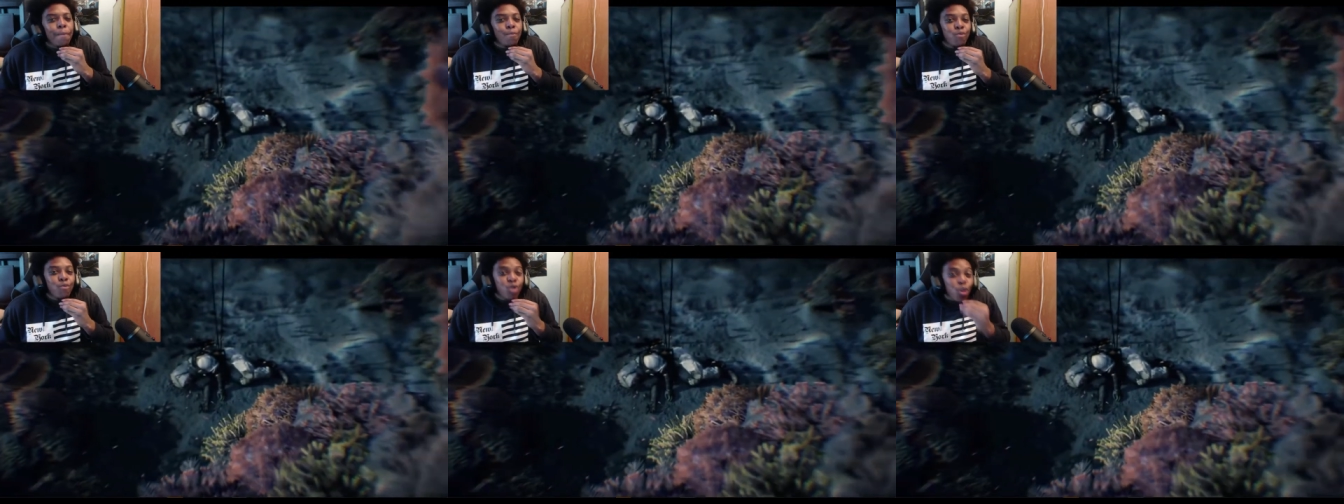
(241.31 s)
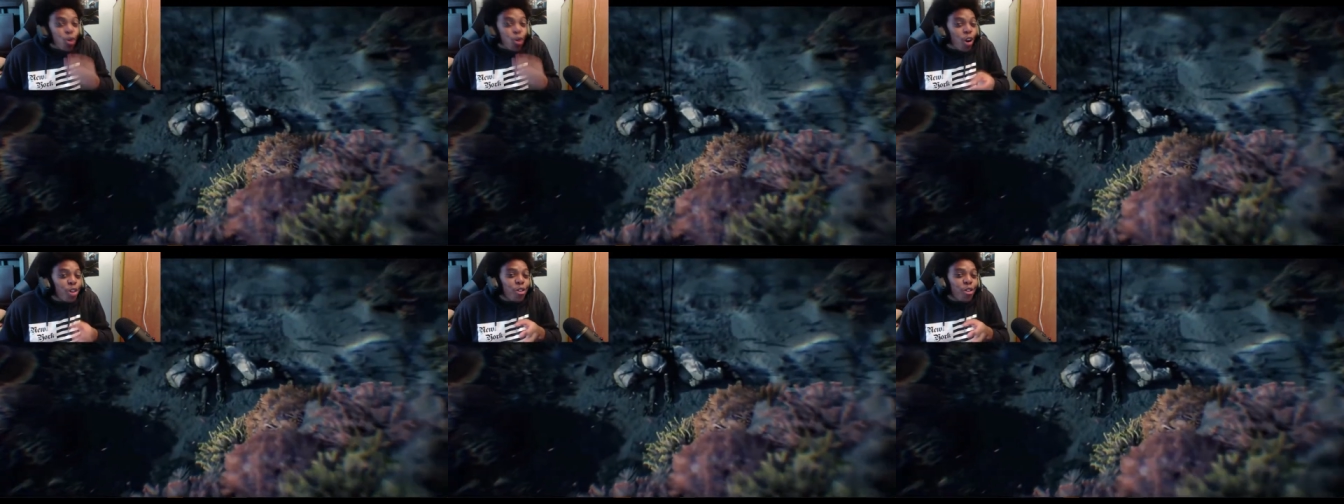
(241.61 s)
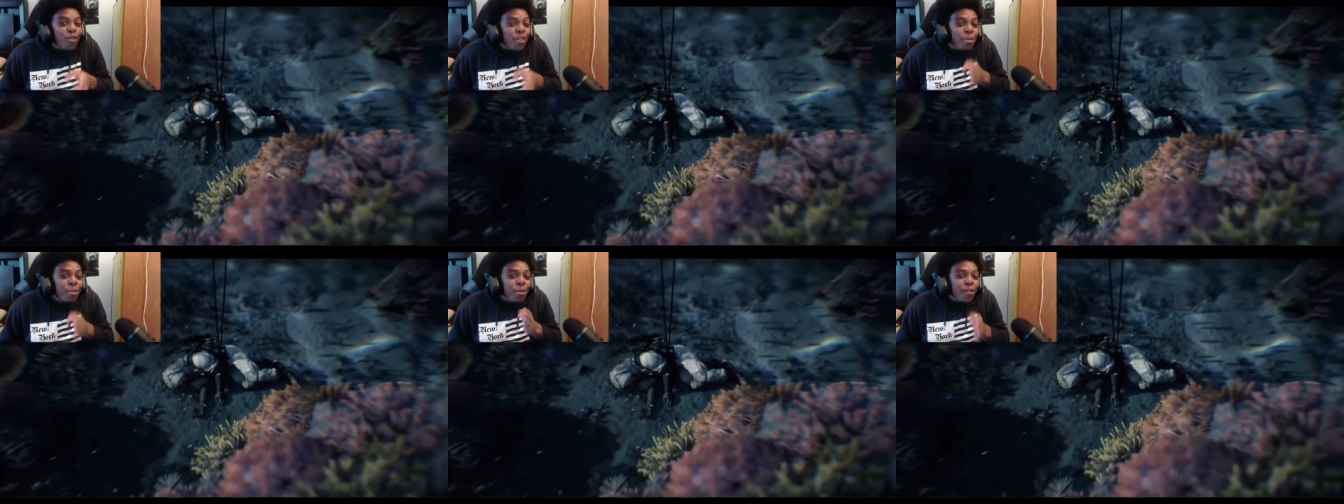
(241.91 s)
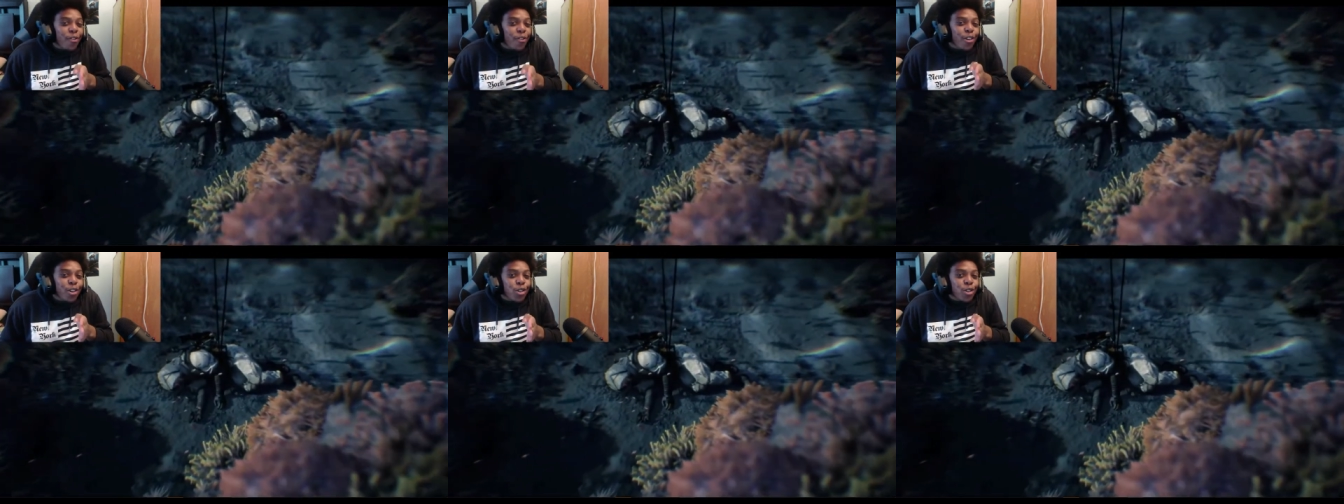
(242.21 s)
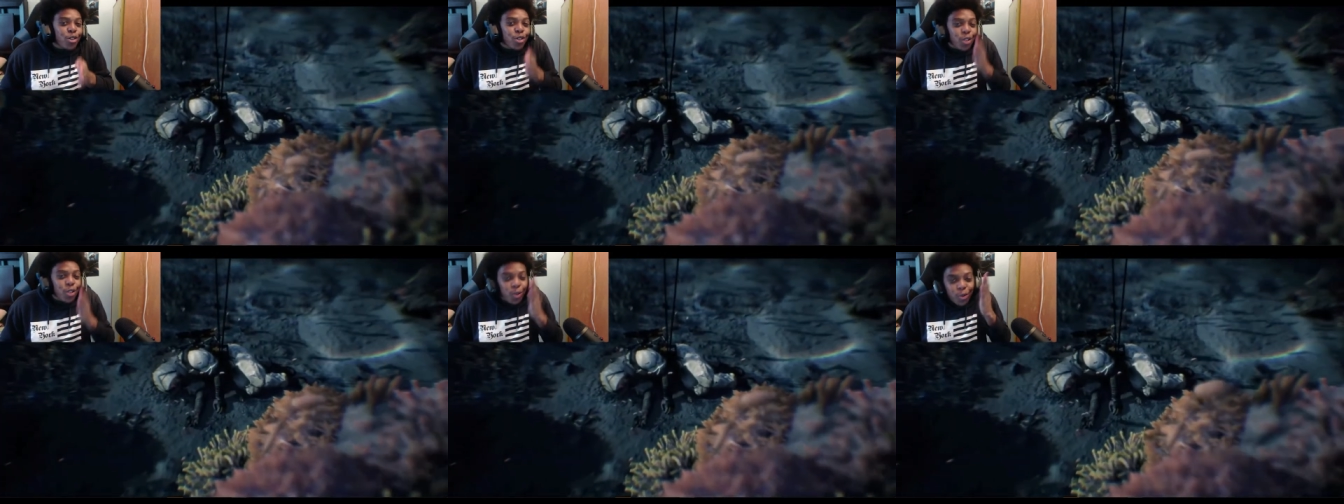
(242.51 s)
So on November
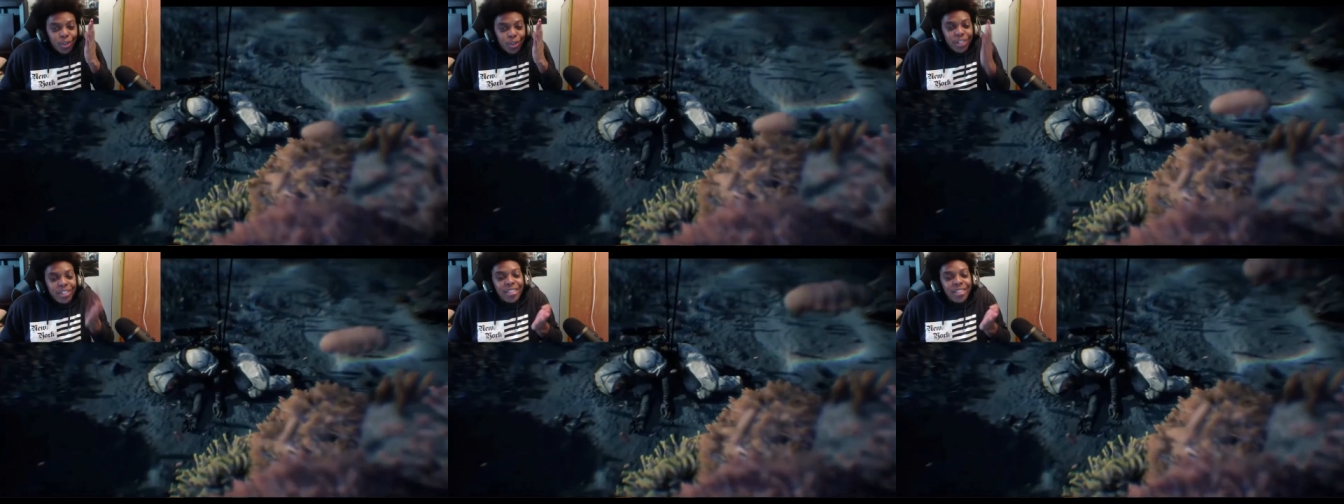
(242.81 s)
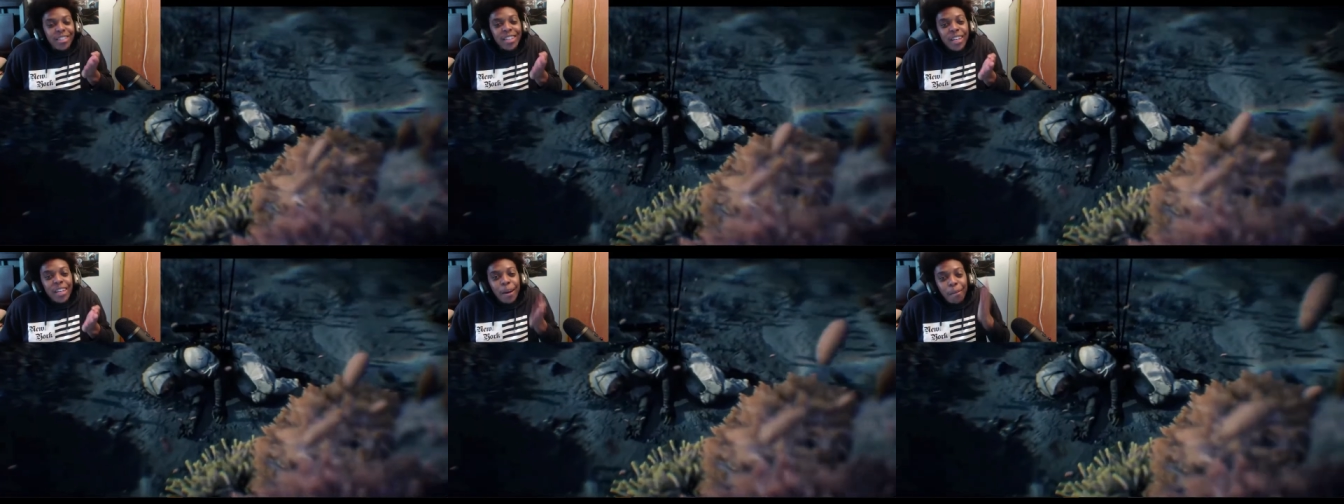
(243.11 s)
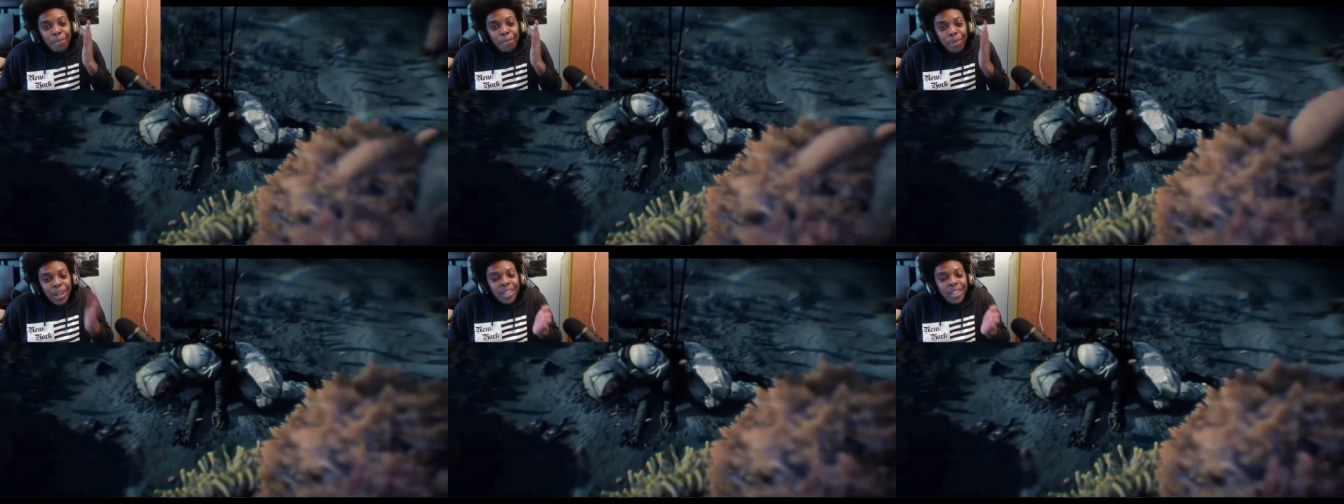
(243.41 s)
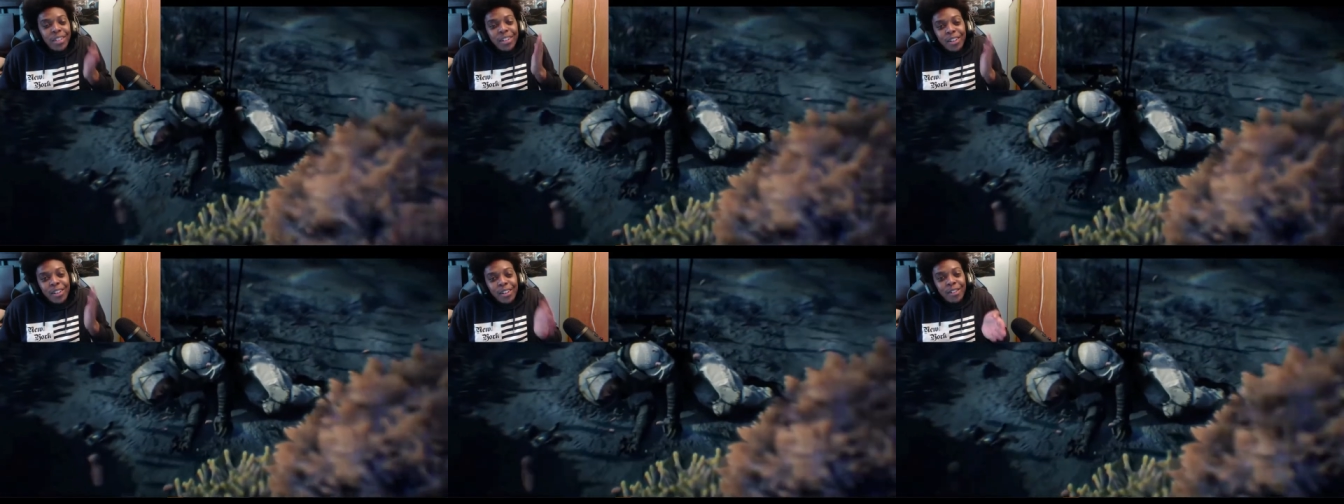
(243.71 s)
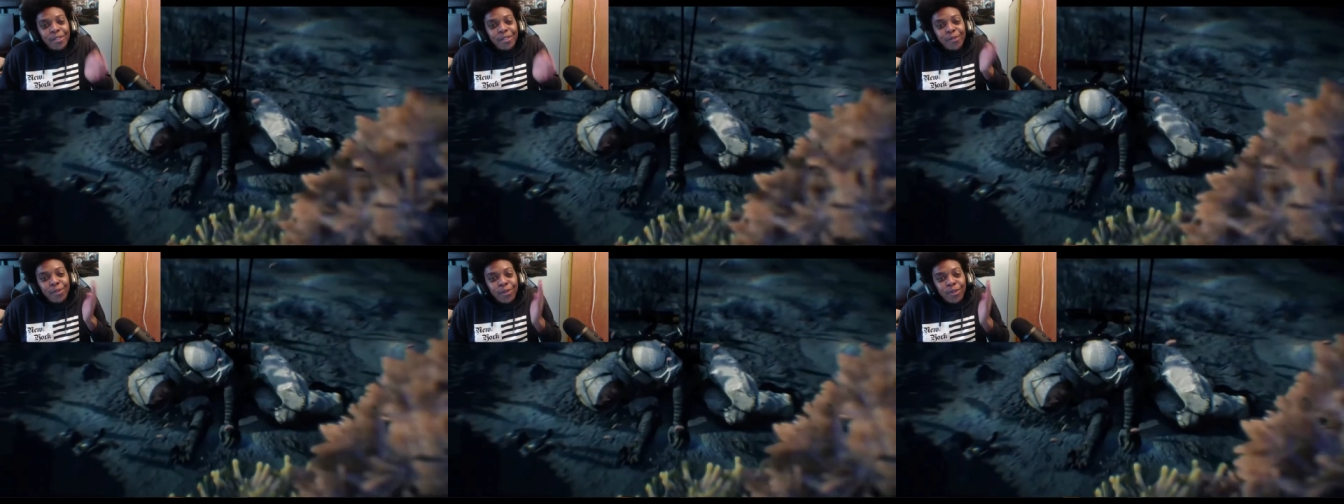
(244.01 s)
1st, you will see a bunch
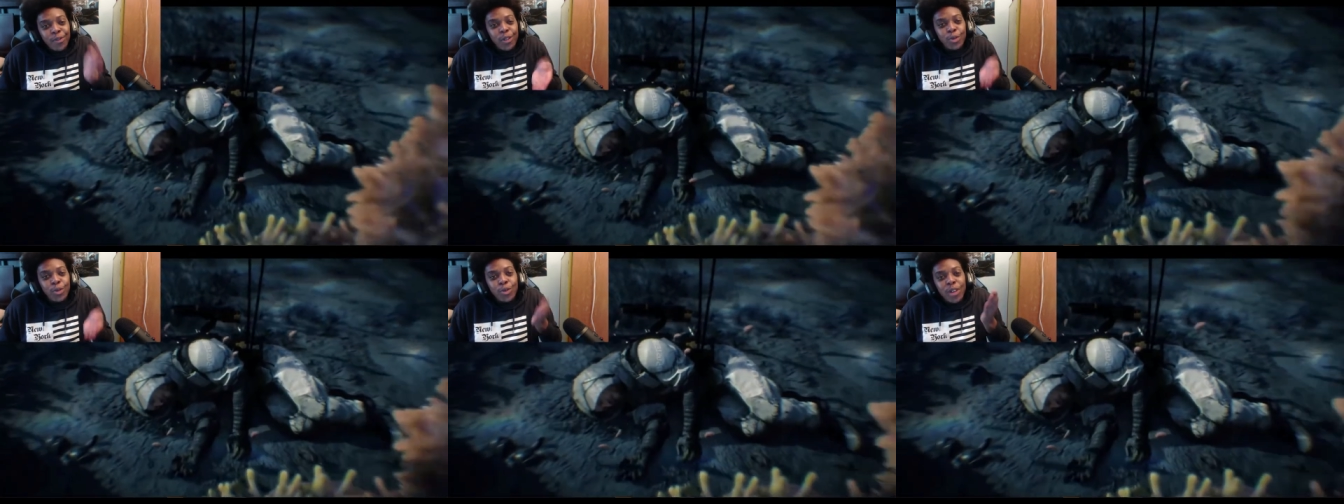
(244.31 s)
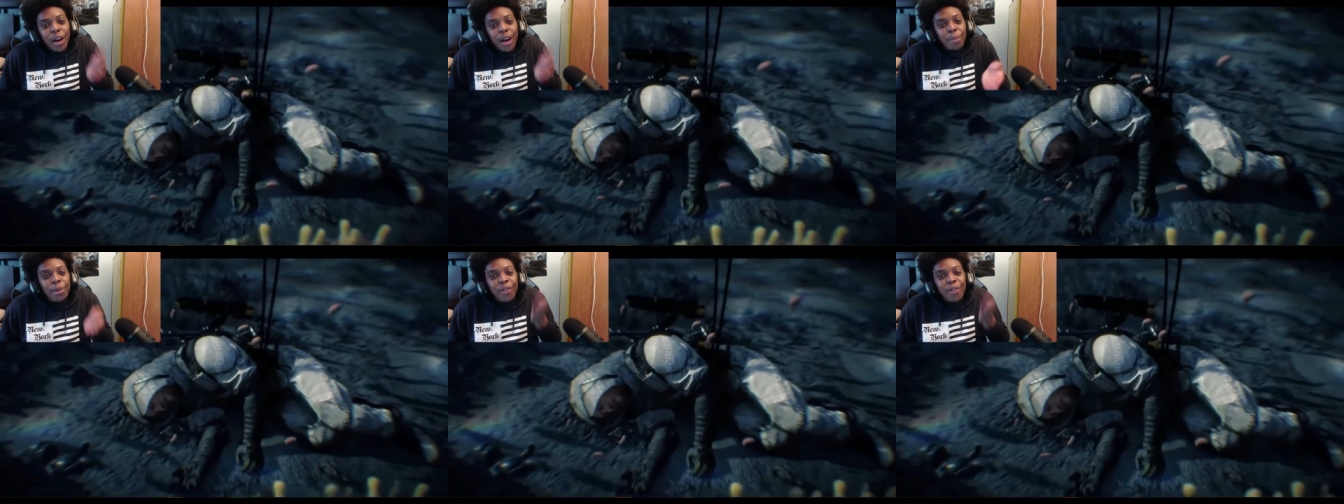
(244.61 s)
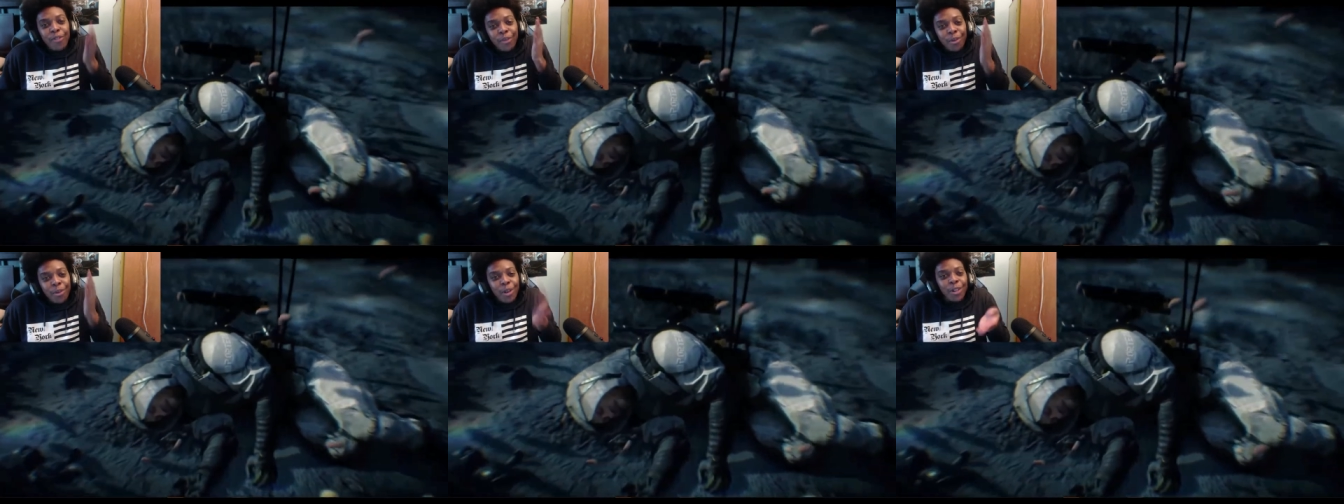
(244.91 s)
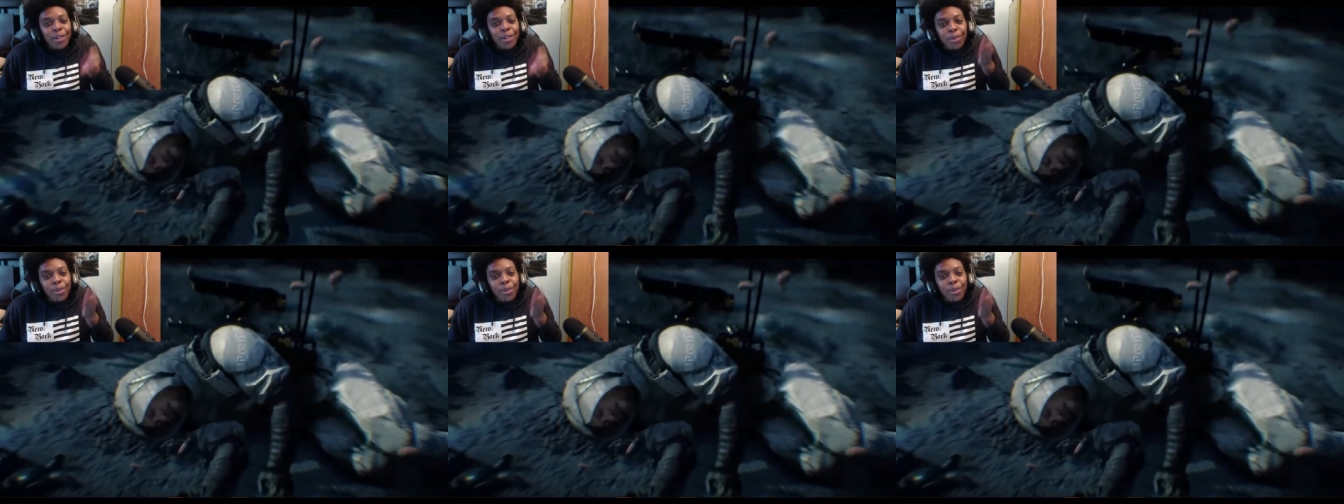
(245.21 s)
of reviews coming from all the